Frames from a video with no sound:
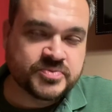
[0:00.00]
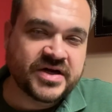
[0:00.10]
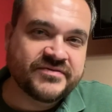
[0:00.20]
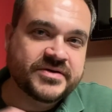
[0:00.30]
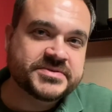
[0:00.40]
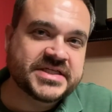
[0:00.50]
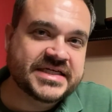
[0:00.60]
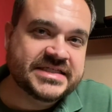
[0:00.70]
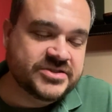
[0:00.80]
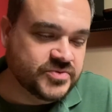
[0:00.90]
Proverbs
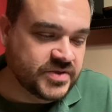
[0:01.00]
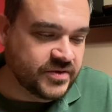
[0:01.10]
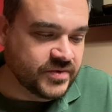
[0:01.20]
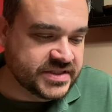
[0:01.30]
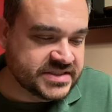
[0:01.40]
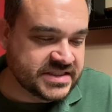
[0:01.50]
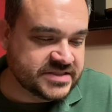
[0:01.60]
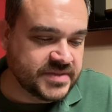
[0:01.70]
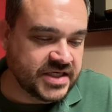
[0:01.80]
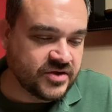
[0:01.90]
19:21 says,
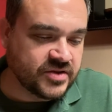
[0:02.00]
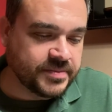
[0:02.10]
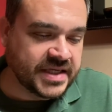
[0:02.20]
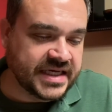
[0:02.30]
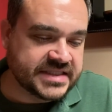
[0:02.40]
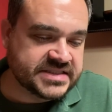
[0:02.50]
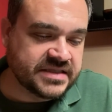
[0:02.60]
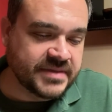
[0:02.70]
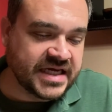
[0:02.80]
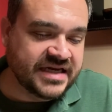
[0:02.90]
"Many are the plans in the
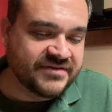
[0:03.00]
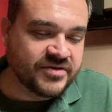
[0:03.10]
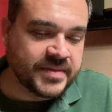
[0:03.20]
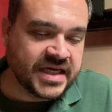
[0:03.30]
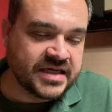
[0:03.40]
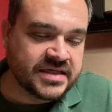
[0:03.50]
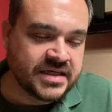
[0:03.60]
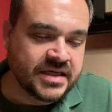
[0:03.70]
mind of a man,